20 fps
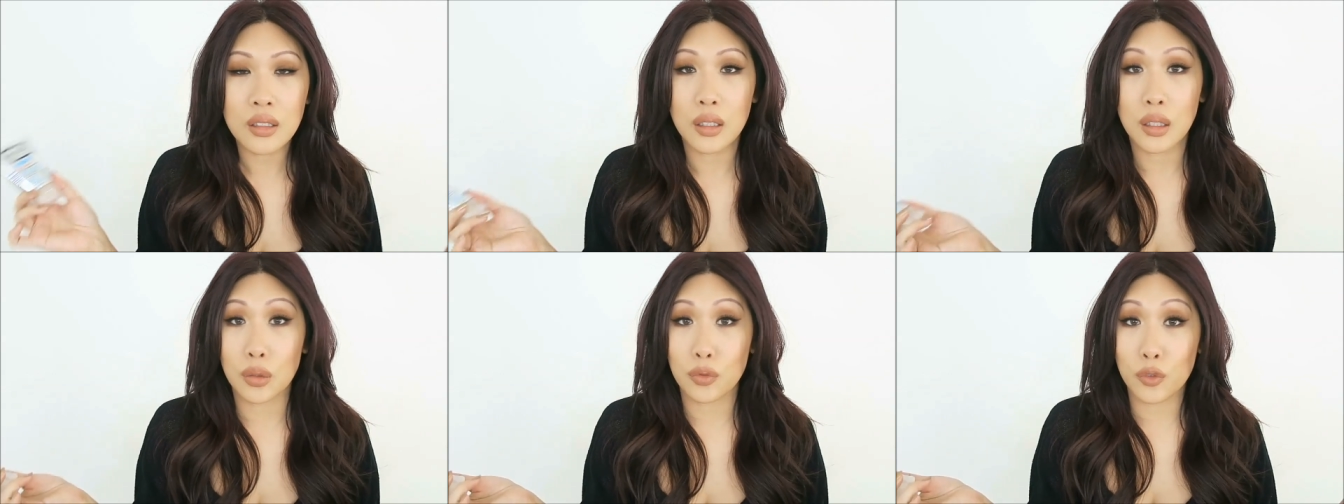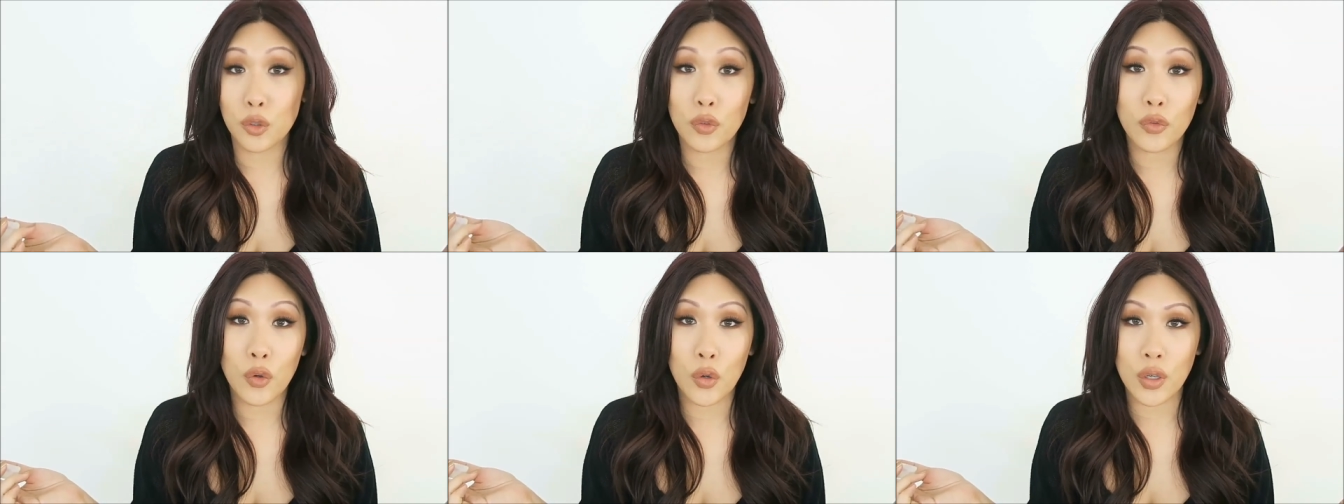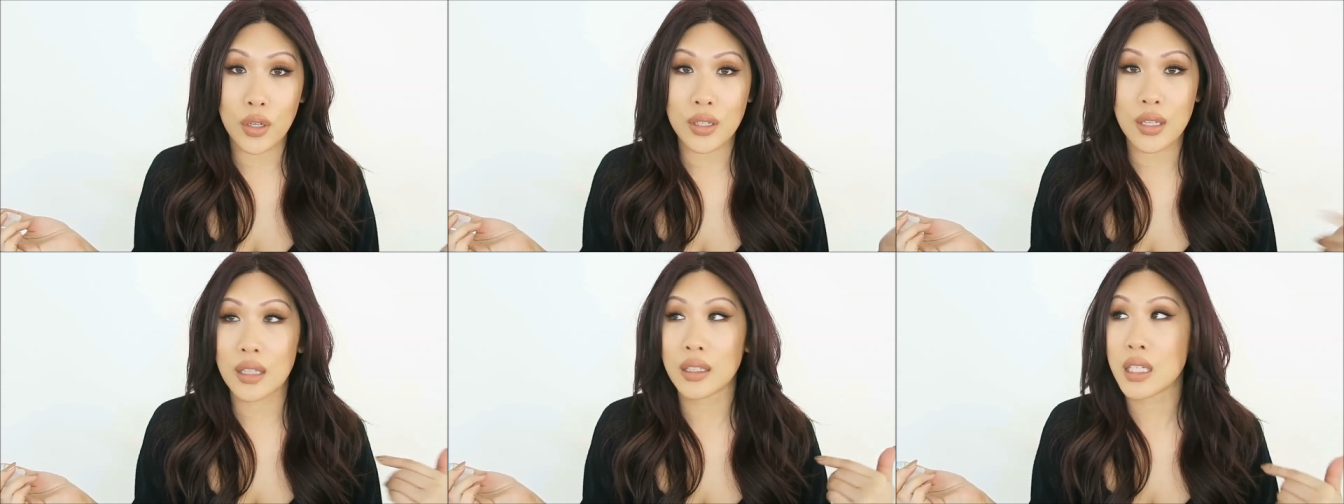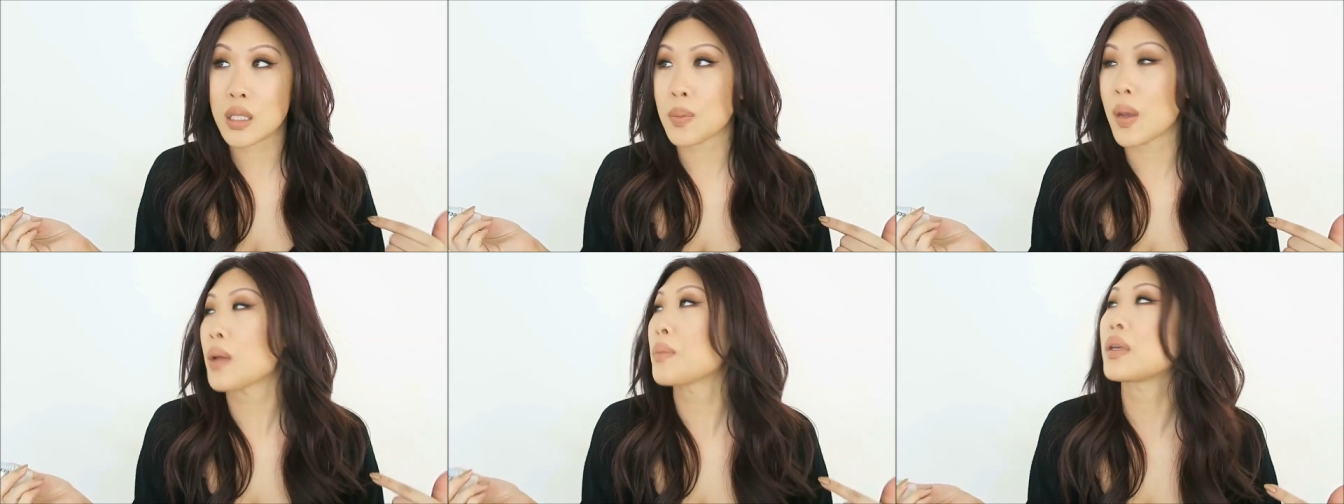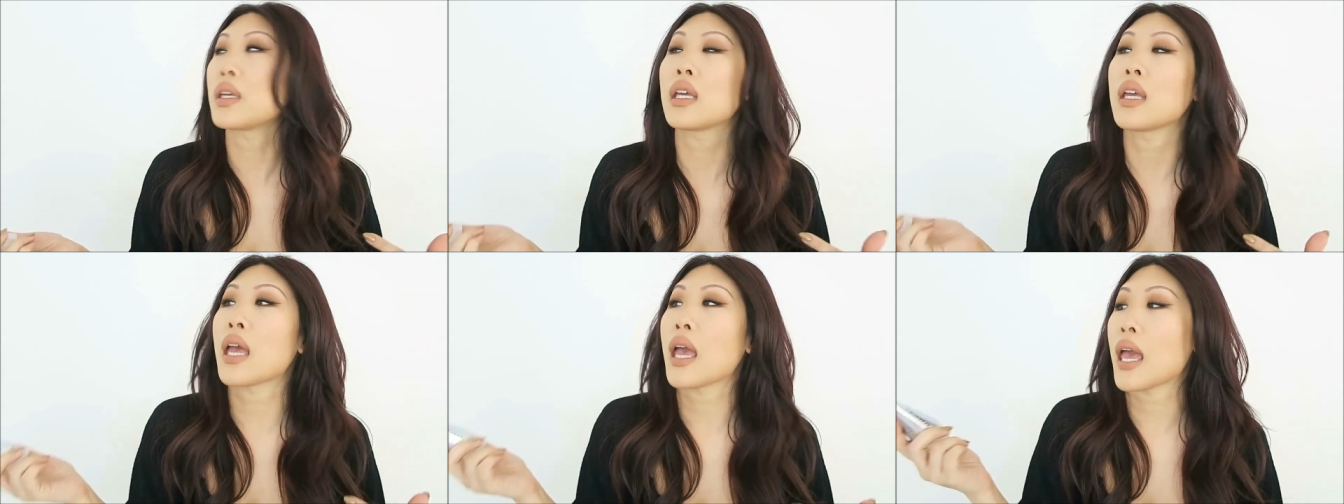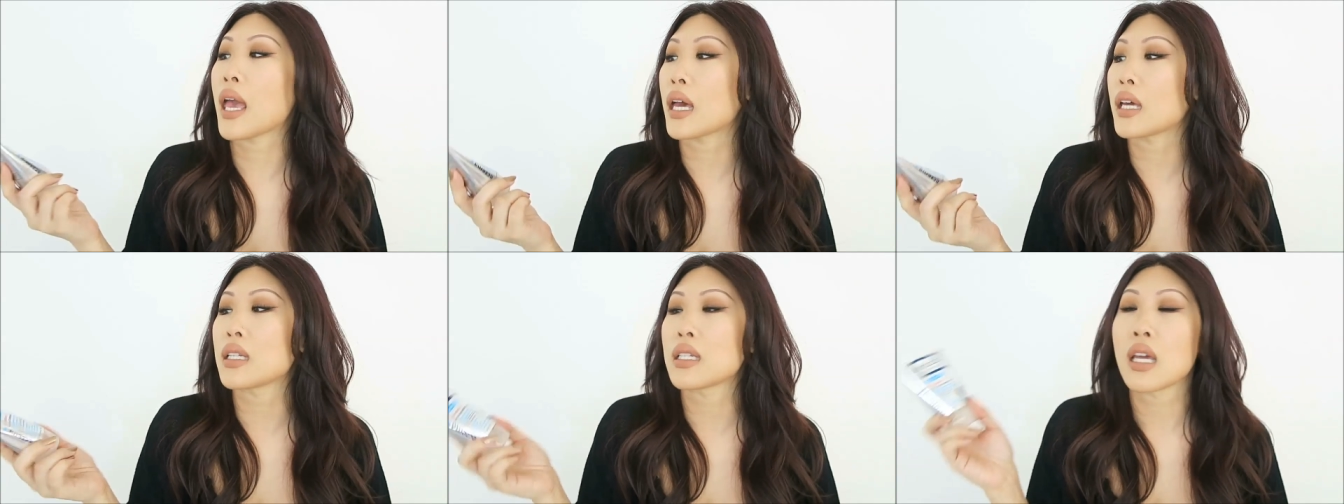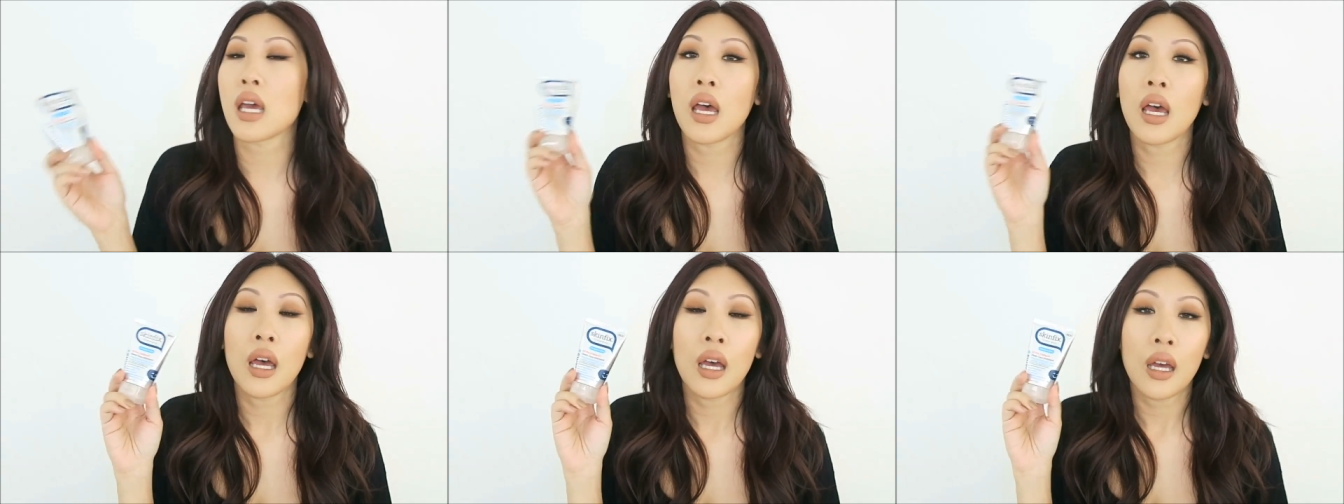in full force, at least by me. And